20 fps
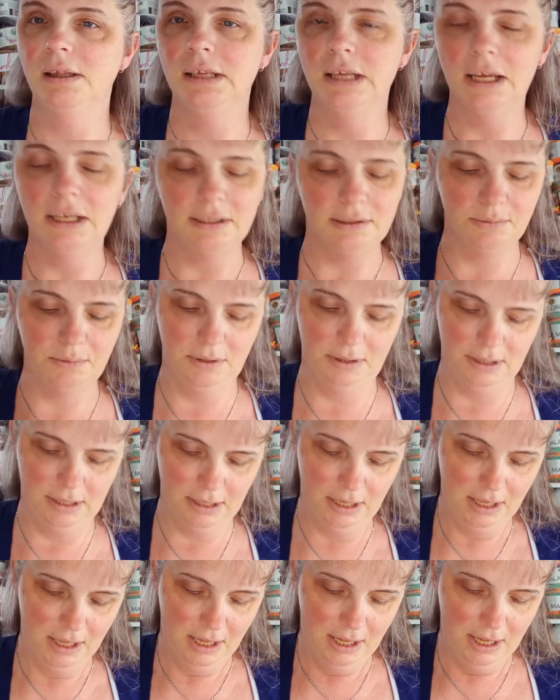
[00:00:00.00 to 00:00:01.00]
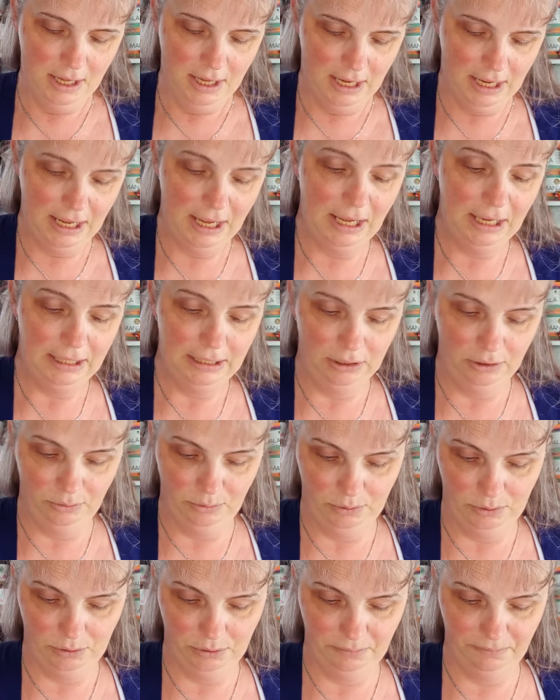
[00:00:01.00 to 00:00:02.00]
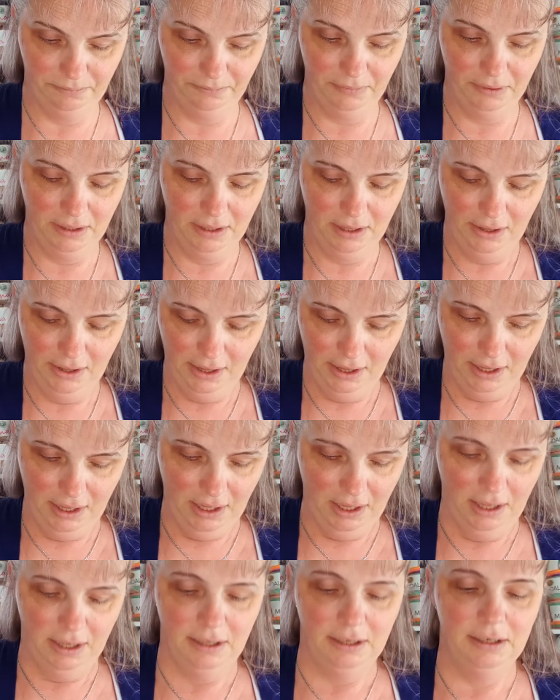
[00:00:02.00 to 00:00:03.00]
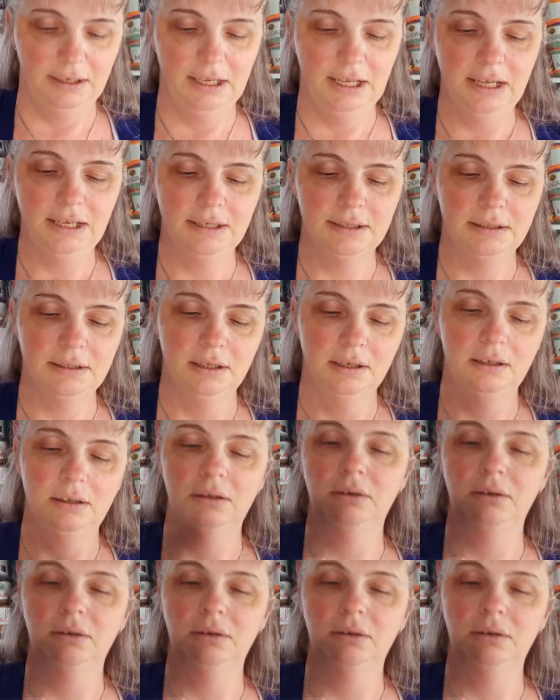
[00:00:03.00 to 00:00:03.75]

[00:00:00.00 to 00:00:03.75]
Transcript: yarns with a halo on them. Next,